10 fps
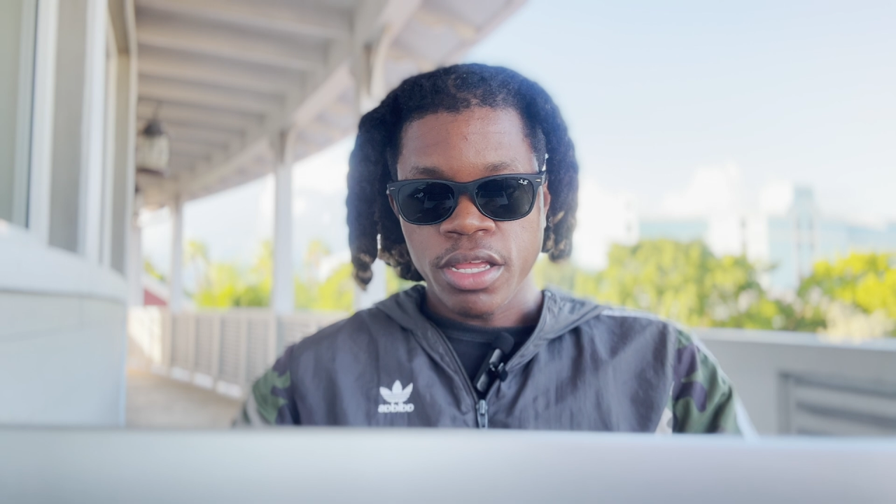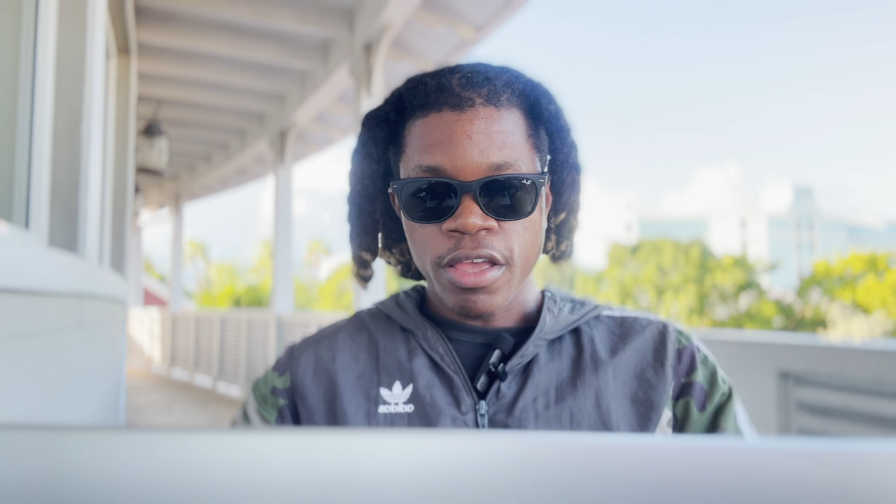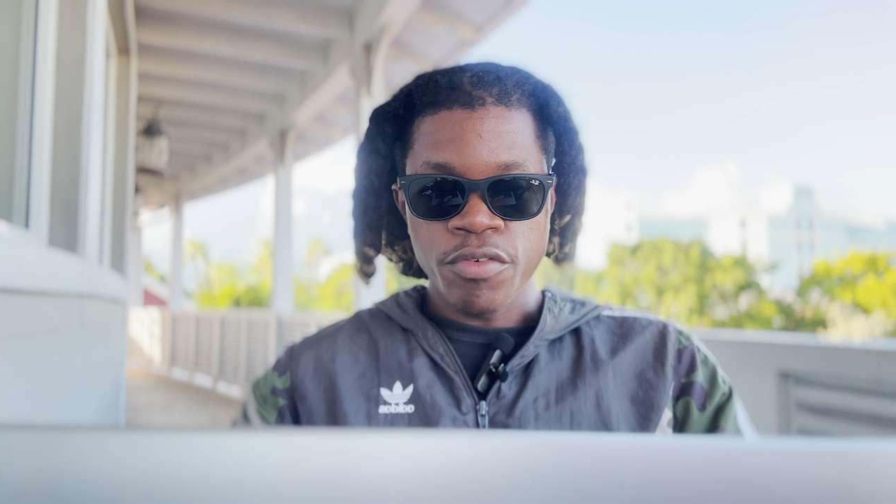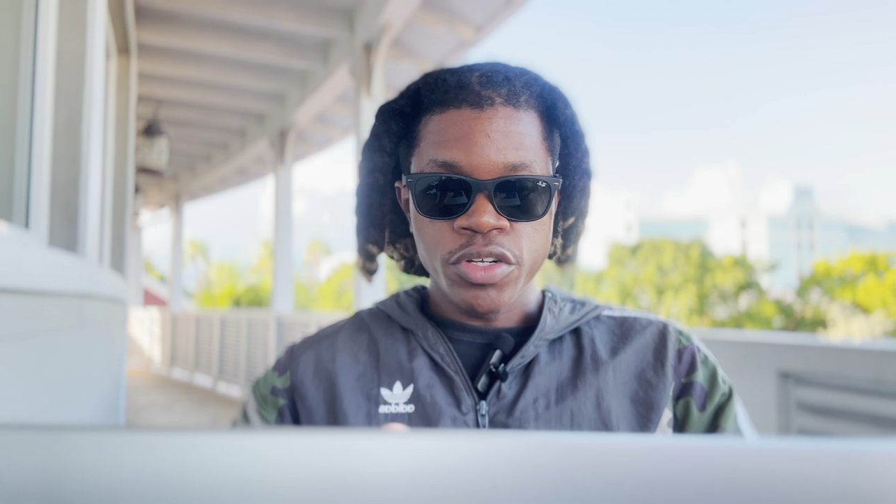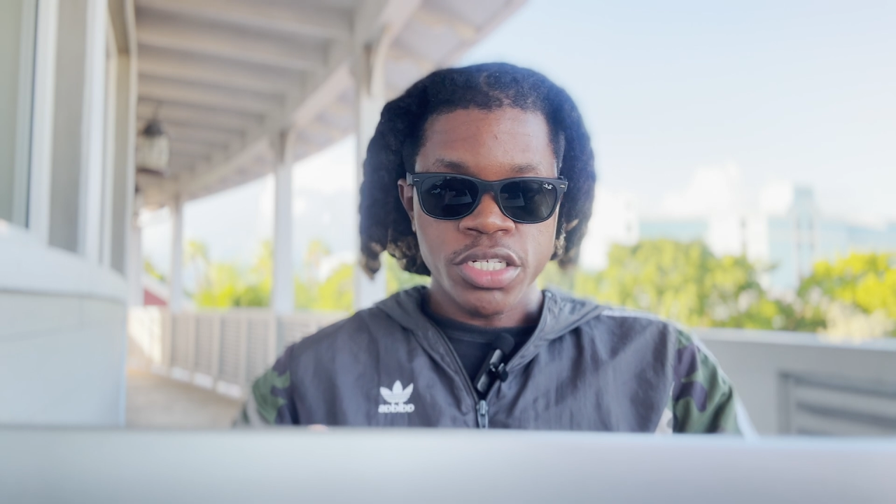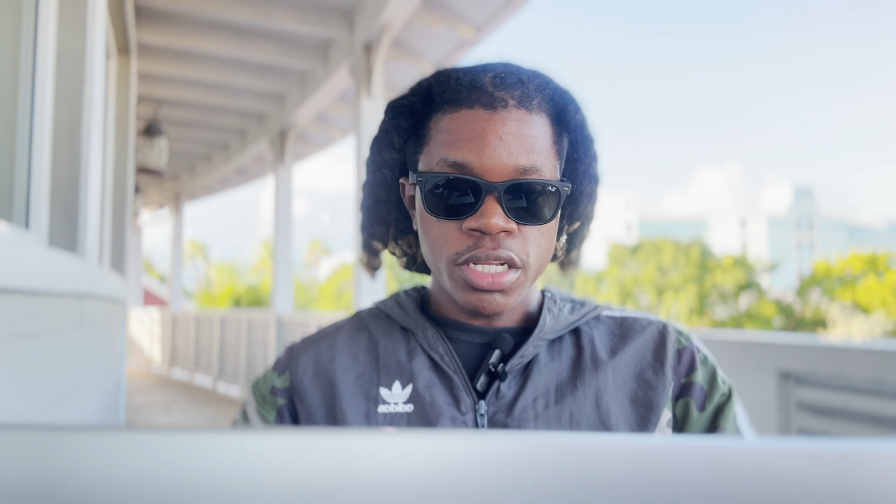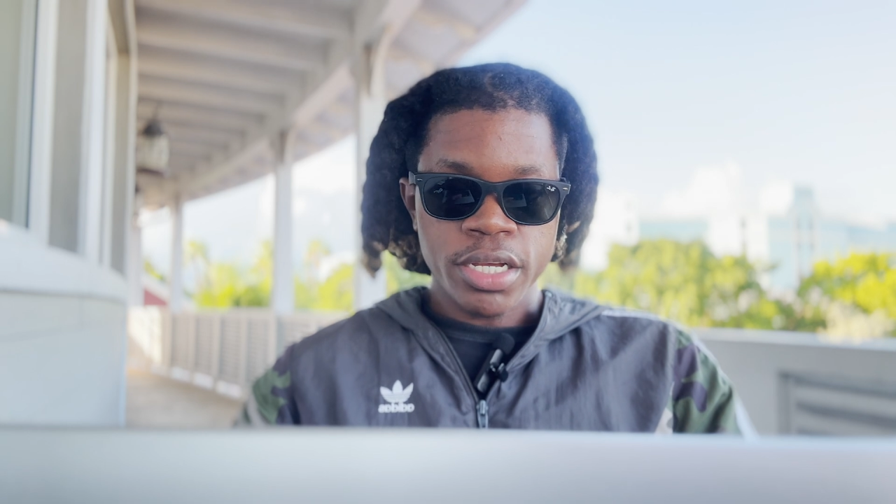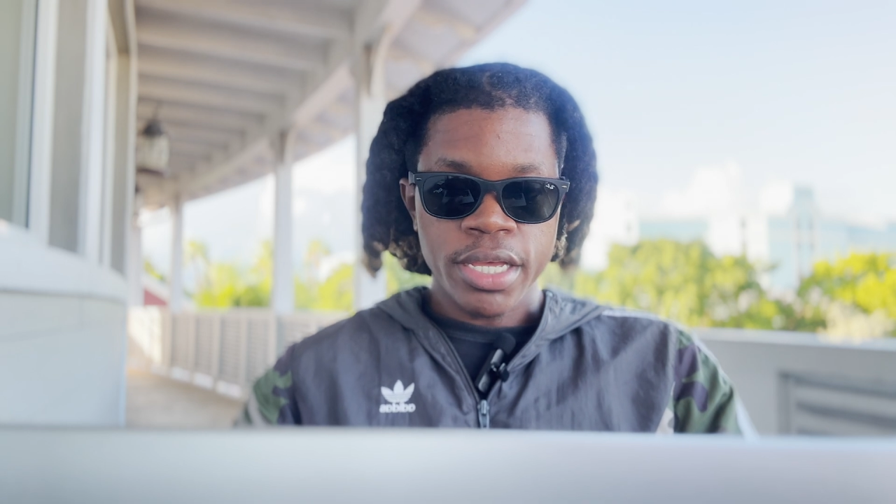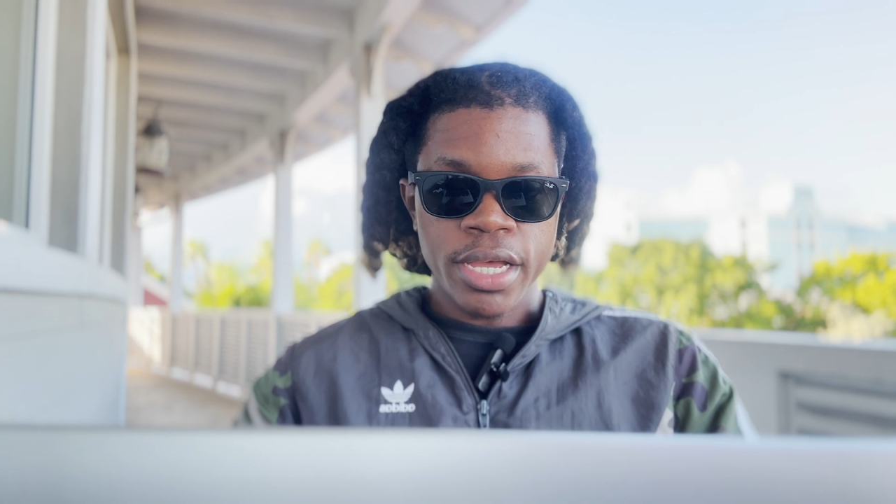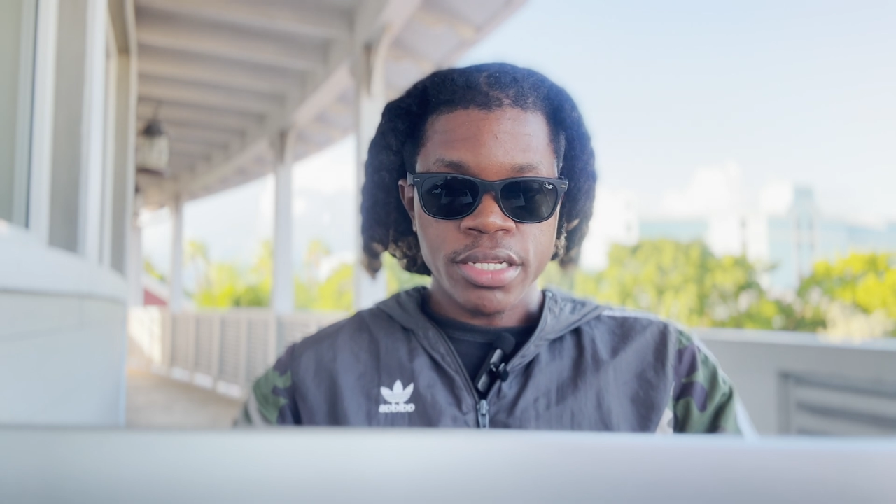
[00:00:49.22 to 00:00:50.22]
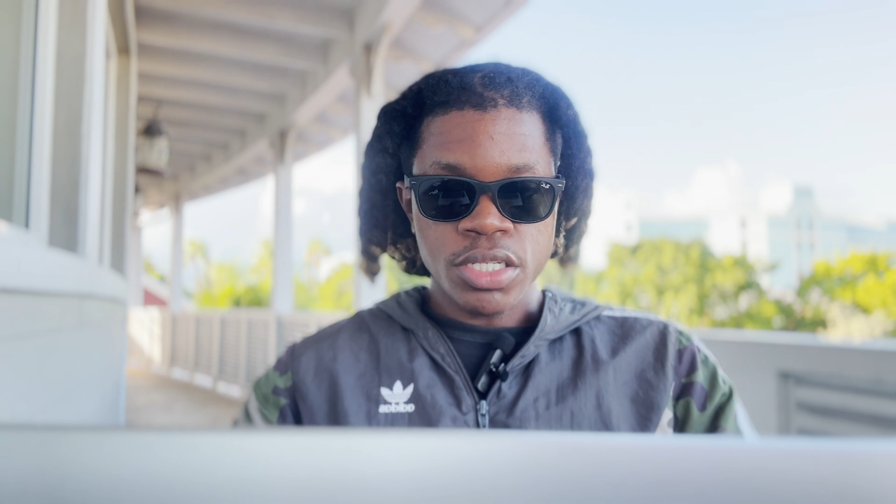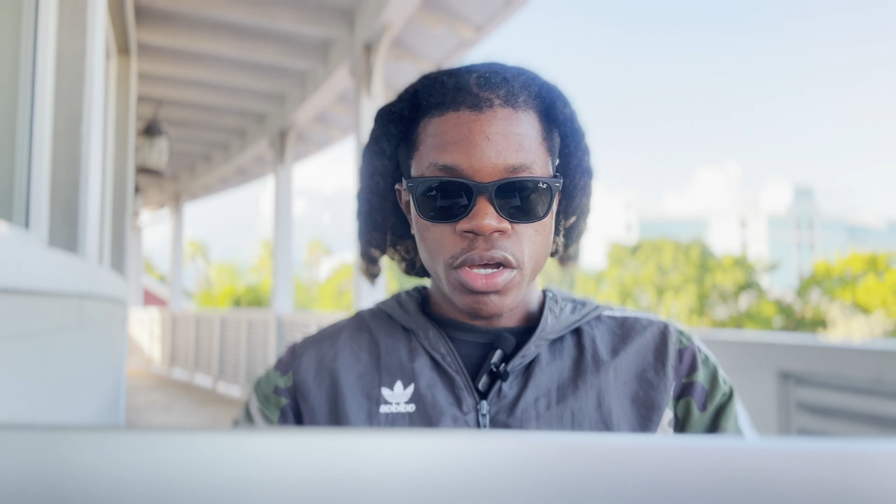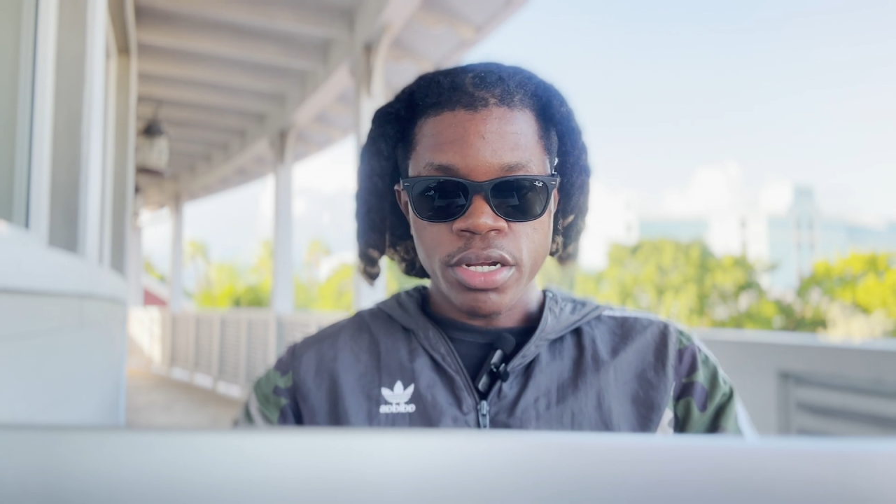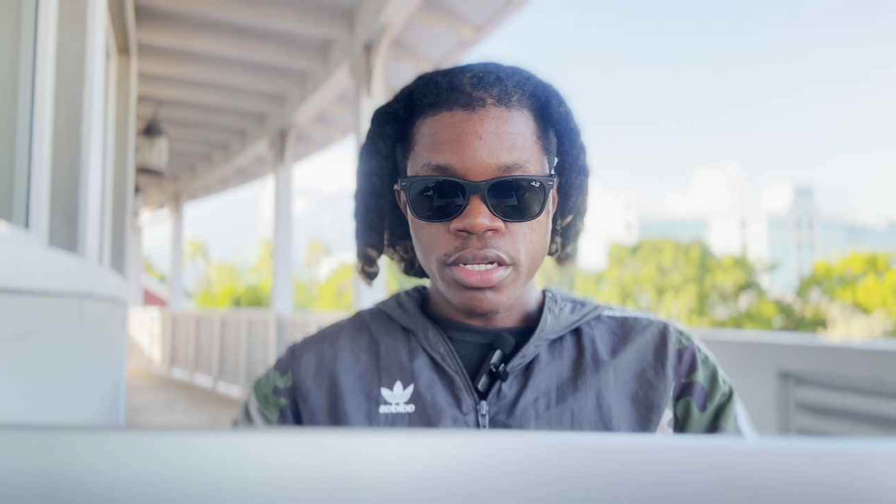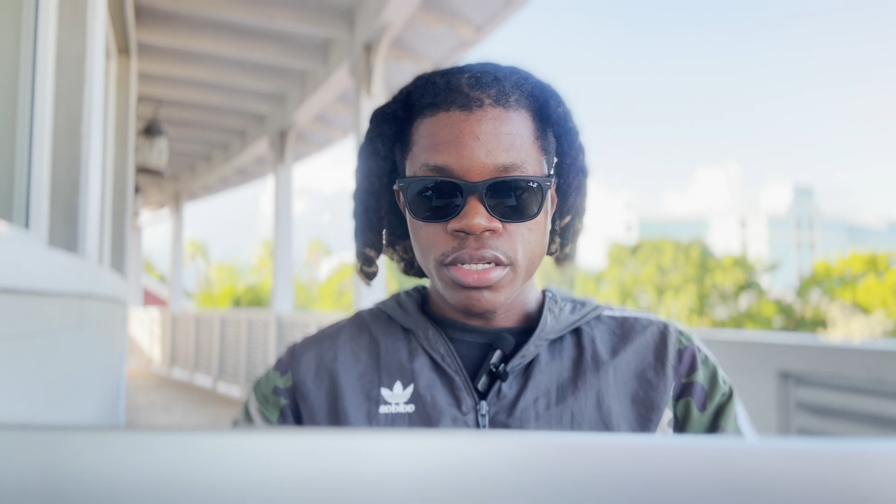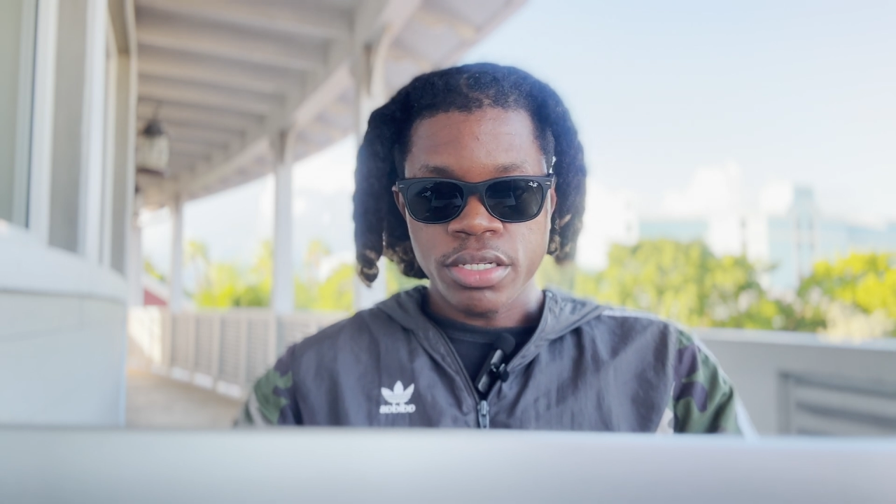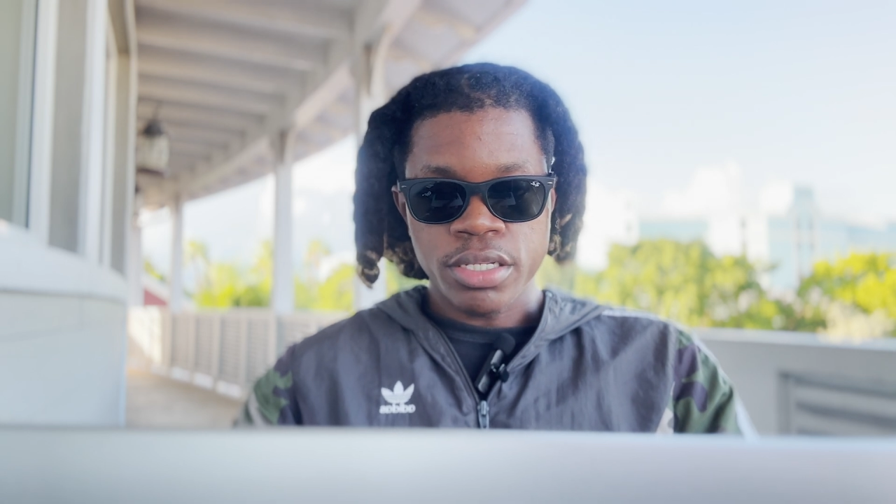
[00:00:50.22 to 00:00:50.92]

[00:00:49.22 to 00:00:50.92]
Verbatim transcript: If you're just looking to get started,